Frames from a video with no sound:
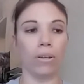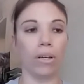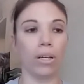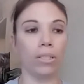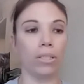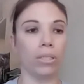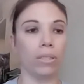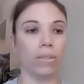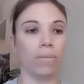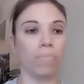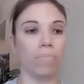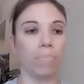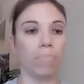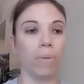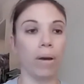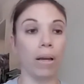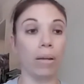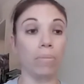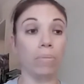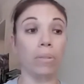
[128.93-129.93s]
I just,
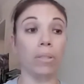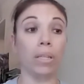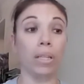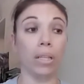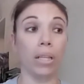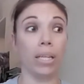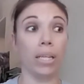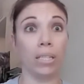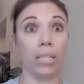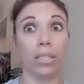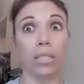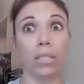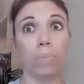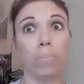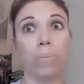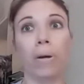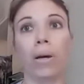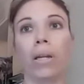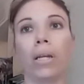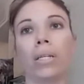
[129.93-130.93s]
I really liked this
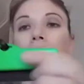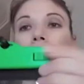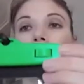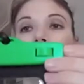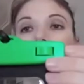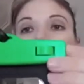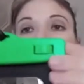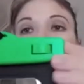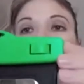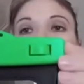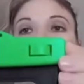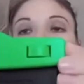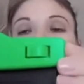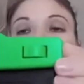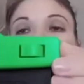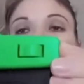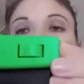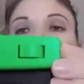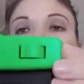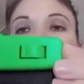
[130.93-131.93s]
product.
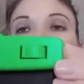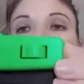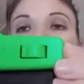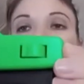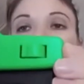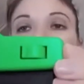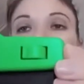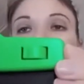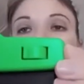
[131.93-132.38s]
Here is